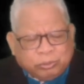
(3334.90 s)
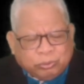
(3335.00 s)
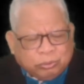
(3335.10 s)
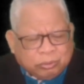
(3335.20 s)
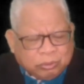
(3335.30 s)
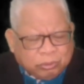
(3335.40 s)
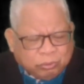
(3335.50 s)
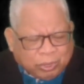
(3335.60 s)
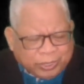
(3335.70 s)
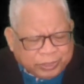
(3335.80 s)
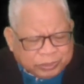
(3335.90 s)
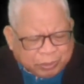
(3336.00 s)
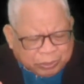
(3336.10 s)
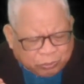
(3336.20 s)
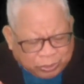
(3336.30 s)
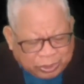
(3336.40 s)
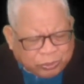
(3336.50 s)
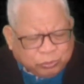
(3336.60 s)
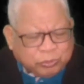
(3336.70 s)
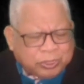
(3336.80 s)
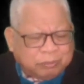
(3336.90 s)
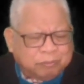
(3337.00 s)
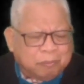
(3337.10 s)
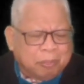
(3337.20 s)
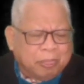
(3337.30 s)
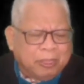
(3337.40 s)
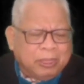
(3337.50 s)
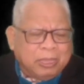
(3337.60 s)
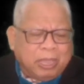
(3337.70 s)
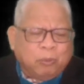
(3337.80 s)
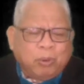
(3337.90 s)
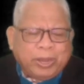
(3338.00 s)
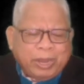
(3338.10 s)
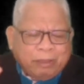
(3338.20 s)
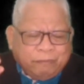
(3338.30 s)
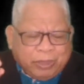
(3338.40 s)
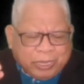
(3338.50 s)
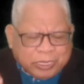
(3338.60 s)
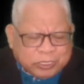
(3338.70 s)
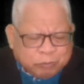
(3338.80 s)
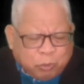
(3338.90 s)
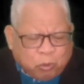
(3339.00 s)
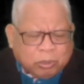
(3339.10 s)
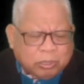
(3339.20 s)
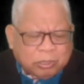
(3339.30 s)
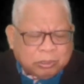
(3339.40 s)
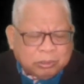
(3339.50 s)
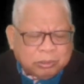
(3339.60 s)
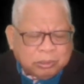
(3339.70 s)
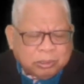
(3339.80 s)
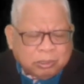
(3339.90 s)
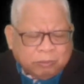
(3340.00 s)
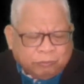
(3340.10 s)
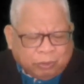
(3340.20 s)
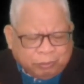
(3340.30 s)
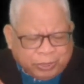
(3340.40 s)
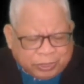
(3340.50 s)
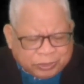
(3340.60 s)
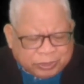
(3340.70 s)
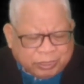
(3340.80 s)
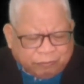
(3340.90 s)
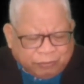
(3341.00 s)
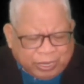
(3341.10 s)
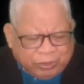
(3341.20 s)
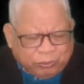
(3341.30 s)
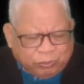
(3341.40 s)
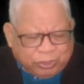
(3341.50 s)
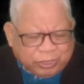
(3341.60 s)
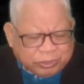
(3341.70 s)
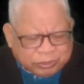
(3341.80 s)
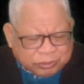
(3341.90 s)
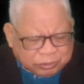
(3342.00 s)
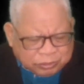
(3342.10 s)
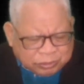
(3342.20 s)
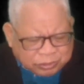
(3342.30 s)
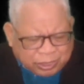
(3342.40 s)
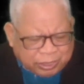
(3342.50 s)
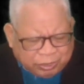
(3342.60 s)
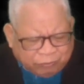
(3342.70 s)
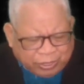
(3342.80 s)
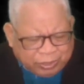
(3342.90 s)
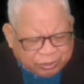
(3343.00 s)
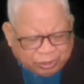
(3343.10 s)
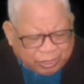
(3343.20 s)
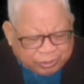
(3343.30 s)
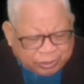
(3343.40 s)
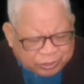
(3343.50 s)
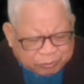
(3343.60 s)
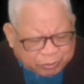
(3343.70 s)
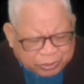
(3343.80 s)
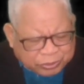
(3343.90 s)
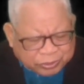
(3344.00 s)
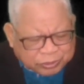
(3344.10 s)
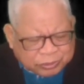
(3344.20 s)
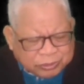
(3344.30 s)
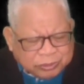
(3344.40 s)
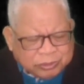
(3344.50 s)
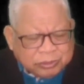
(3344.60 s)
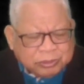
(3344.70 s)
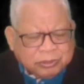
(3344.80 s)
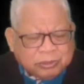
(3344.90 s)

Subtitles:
not to others, but only to him. And whatever he spoke from this divine knowledge and divine guidance, inspiration,